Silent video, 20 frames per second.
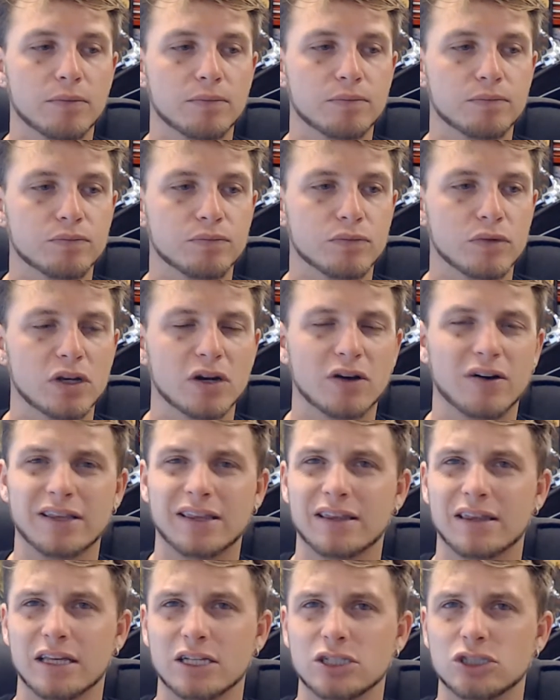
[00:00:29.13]
like the
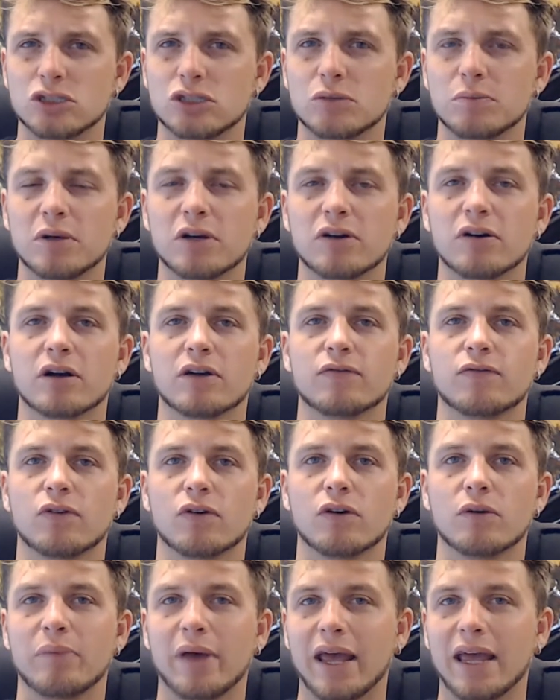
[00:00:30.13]
things you should be looking for,
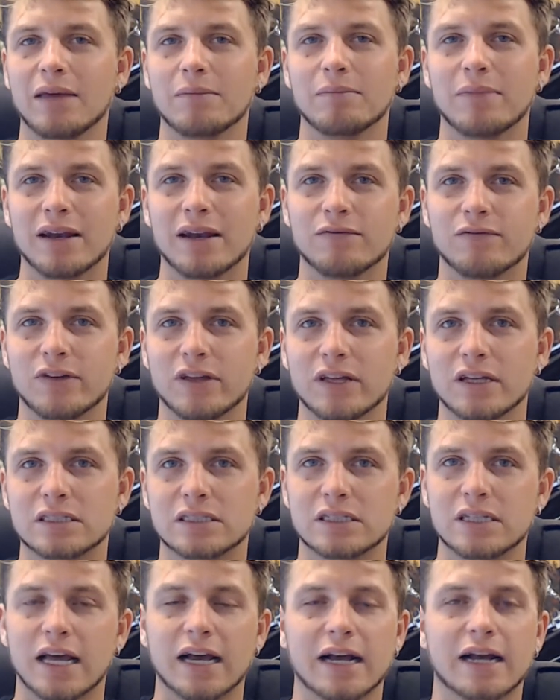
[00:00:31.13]
pay, benefits,
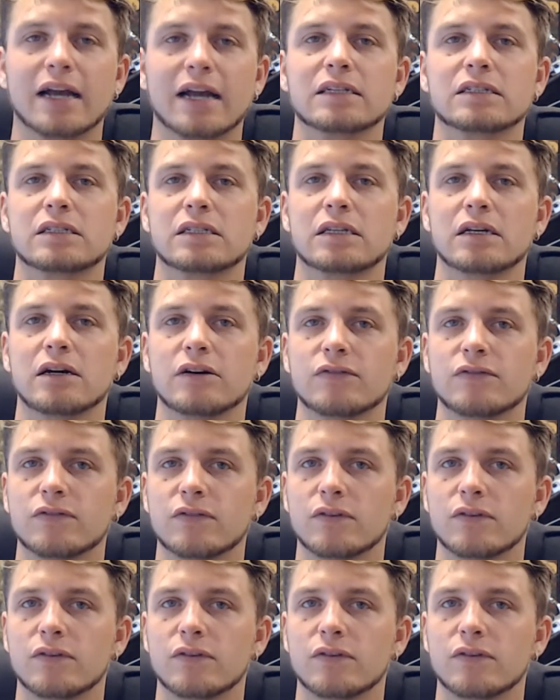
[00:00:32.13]
that kind of stuff,